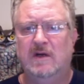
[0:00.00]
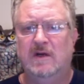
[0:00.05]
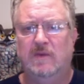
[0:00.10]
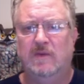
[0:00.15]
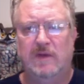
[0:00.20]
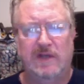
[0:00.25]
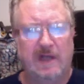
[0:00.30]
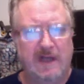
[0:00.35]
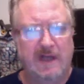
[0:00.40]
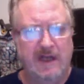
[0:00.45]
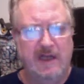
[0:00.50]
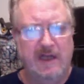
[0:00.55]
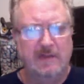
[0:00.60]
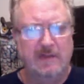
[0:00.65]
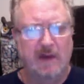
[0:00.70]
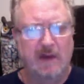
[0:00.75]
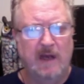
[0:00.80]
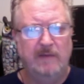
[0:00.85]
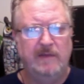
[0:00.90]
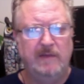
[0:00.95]
which in his
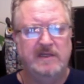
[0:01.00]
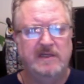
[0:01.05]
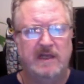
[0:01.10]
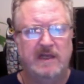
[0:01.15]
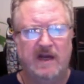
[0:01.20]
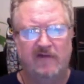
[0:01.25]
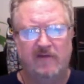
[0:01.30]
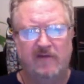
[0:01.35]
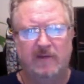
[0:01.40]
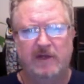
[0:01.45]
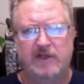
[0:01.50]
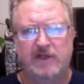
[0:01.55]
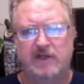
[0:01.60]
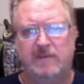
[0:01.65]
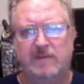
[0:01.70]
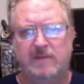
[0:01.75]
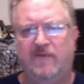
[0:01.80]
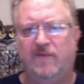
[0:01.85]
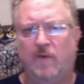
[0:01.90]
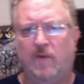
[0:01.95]
mind means that everybody
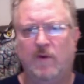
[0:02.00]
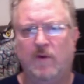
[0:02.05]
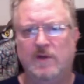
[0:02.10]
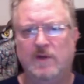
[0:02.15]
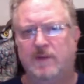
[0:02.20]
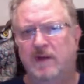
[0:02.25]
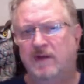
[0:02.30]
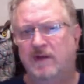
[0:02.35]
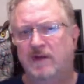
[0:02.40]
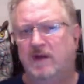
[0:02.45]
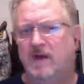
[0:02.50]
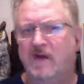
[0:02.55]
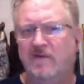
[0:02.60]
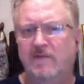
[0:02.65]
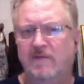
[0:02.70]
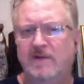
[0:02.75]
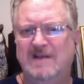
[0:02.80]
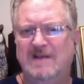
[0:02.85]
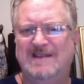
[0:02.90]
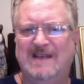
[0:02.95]
should be forced by the
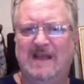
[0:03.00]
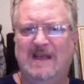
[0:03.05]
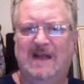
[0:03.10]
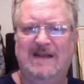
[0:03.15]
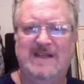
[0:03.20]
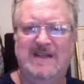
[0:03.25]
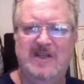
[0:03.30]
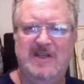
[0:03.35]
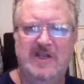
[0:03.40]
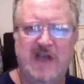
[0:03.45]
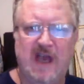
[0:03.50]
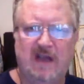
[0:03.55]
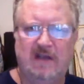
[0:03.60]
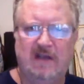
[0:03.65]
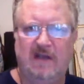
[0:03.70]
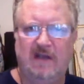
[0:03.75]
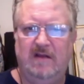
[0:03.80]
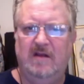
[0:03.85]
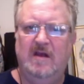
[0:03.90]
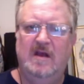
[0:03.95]
government to get
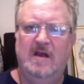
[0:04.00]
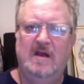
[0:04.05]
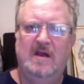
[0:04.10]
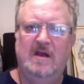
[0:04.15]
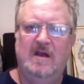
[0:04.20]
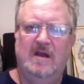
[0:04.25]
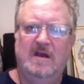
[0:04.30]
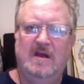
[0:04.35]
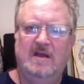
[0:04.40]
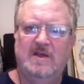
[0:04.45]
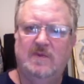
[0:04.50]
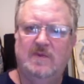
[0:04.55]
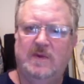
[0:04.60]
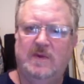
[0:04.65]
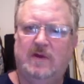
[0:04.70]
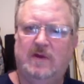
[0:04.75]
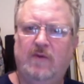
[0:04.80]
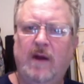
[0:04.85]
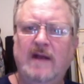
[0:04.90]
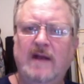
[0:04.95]
injected. It's one
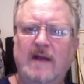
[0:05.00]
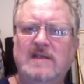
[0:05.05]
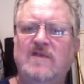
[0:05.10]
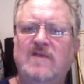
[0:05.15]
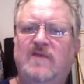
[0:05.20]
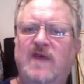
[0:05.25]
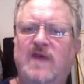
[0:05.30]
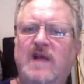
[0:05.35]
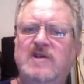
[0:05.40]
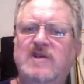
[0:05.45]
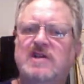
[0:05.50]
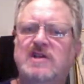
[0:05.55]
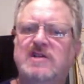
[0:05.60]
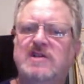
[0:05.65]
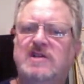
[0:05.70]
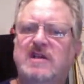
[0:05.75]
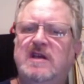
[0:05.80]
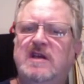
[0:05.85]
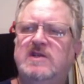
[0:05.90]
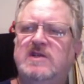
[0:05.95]
of the greatest
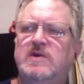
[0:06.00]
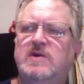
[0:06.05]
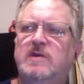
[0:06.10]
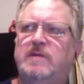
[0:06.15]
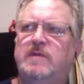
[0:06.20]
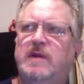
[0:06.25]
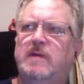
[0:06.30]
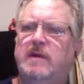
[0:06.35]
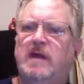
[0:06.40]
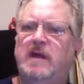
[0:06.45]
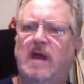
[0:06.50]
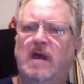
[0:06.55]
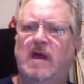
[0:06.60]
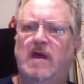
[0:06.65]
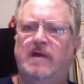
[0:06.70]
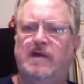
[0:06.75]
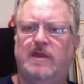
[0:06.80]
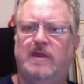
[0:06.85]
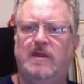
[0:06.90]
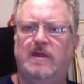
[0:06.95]
inventions in the history of public
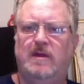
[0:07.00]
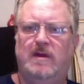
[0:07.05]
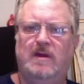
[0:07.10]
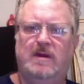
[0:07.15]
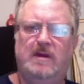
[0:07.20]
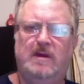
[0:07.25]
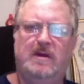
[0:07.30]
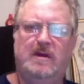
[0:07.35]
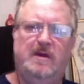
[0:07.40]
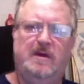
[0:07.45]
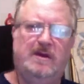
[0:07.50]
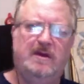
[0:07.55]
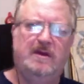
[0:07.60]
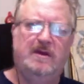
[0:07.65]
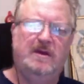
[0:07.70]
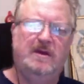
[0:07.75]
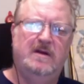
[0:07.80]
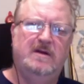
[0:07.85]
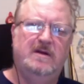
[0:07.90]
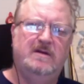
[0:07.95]
health,
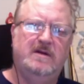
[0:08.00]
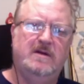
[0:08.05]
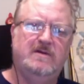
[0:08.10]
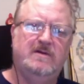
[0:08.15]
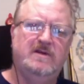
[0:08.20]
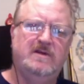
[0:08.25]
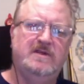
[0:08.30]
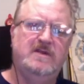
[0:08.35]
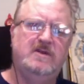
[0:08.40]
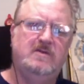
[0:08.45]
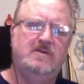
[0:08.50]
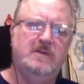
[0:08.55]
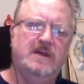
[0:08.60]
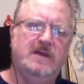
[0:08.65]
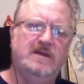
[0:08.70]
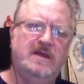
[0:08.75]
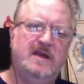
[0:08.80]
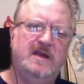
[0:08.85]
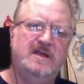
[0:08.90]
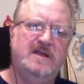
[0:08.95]
Dr. Siegel
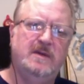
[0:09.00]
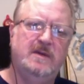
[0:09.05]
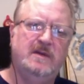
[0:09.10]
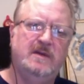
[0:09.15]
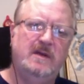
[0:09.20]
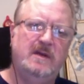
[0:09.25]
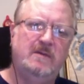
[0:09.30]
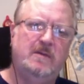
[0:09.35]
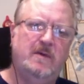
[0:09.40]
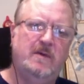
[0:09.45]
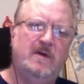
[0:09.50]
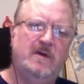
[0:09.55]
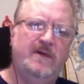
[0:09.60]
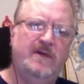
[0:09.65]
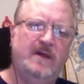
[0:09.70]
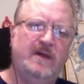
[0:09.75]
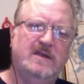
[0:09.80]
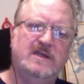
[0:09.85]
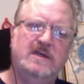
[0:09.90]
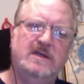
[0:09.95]
maintains about the MMR
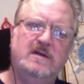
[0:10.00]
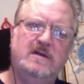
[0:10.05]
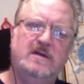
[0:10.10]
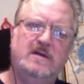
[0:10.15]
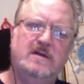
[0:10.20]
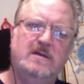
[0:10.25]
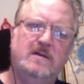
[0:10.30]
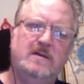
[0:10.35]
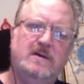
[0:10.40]
vaccine.